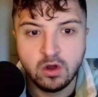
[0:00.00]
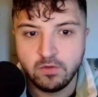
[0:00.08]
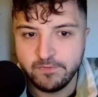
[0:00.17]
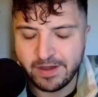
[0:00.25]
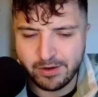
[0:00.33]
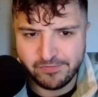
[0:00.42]

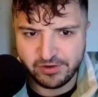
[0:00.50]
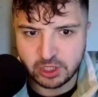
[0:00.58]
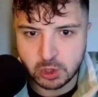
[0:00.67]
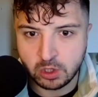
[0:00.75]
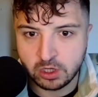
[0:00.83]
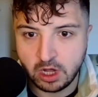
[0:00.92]
Very, very
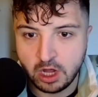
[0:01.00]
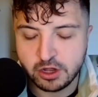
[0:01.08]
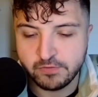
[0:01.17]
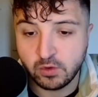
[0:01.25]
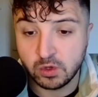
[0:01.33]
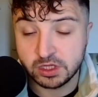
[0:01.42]
strong card. Of
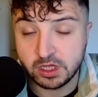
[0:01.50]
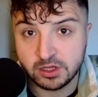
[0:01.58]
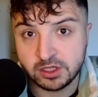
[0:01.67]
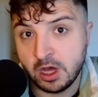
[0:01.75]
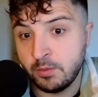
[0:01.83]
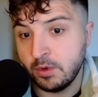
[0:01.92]
course, does
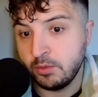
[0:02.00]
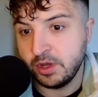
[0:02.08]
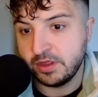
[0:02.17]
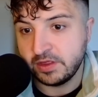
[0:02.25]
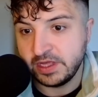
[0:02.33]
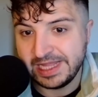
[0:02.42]
come
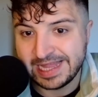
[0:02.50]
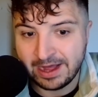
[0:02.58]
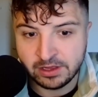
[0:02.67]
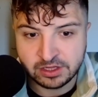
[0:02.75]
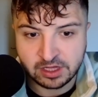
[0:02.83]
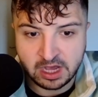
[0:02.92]
with the
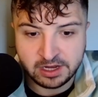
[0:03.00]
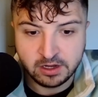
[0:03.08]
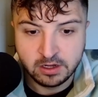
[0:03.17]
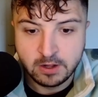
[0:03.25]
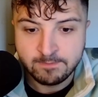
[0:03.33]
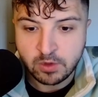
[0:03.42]
downside
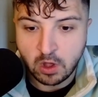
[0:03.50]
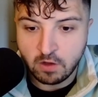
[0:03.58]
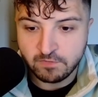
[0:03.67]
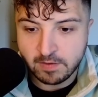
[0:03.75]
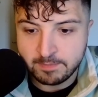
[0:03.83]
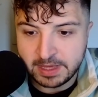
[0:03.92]

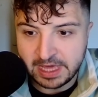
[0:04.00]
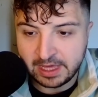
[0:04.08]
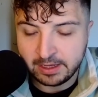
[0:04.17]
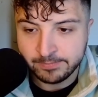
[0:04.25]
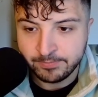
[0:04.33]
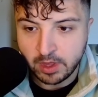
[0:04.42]
of
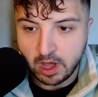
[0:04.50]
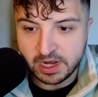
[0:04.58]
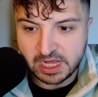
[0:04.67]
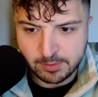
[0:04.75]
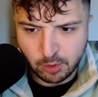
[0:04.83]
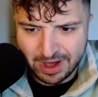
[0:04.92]
being
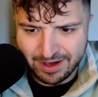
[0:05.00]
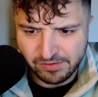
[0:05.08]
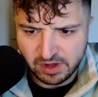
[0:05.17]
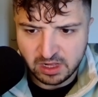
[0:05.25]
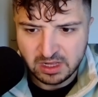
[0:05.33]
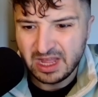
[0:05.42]
uninkable.
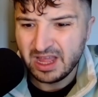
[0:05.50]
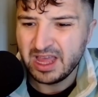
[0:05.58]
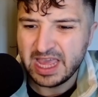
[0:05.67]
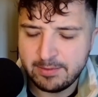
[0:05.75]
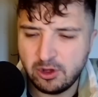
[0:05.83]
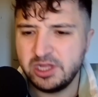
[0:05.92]
However,
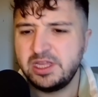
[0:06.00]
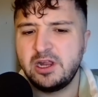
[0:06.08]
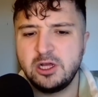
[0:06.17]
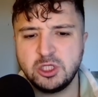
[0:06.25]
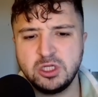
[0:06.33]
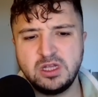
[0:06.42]
Hypnotic
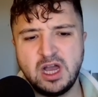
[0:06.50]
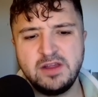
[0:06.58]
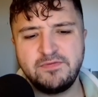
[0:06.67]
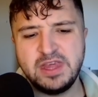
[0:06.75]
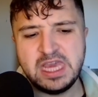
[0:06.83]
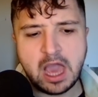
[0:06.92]
Deduction, kind of
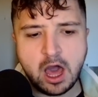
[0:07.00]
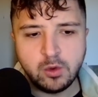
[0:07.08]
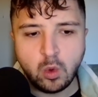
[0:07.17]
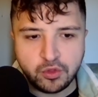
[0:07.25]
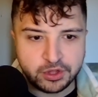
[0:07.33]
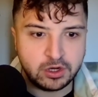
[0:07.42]
the
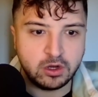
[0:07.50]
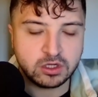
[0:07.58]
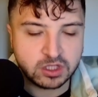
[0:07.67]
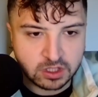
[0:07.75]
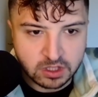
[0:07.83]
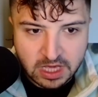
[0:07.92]

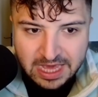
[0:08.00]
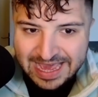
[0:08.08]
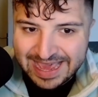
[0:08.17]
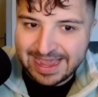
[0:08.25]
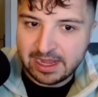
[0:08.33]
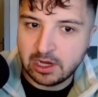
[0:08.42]
unorthodox
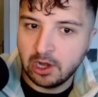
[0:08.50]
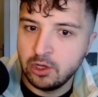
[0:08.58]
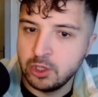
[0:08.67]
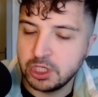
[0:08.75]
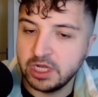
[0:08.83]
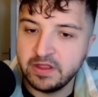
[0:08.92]

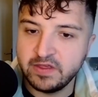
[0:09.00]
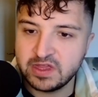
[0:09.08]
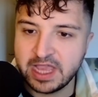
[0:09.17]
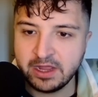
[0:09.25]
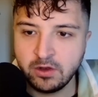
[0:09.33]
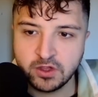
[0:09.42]
inclusion in this
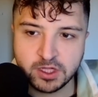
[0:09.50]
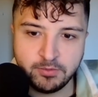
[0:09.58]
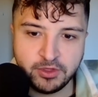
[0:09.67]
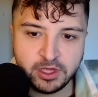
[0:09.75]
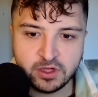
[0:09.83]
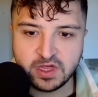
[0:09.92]
deck, not
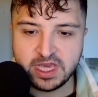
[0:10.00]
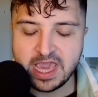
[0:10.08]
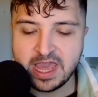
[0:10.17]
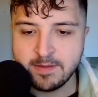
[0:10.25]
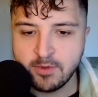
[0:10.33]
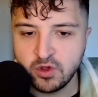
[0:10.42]
something you see in
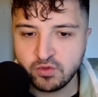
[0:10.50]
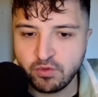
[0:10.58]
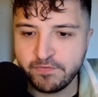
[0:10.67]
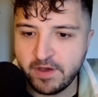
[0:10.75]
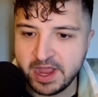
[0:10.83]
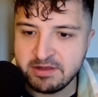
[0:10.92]
the most
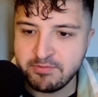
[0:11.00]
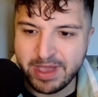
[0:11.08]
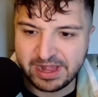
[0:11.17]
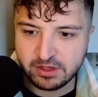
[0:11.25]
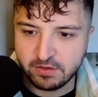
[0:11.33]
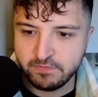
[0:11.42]
refined
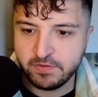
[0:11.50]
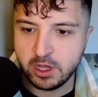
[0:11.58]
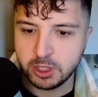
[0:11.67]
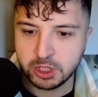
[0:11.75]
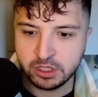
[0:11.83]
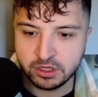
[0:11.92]
meta
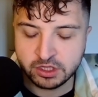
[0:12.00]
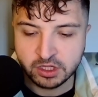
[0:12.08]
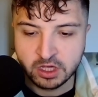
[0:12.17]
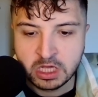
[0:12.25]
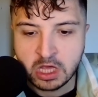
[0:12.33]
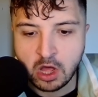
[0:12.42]
versions
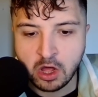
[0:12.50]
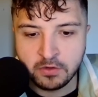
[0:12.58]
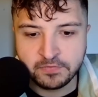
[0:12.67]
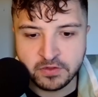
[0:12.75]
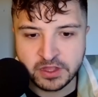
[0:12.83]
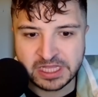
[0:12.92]
of
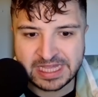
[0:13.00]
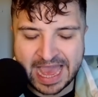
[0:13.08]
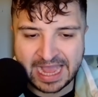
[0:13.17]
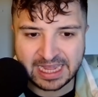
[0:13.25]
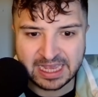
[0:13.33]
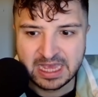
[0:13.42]
the deck.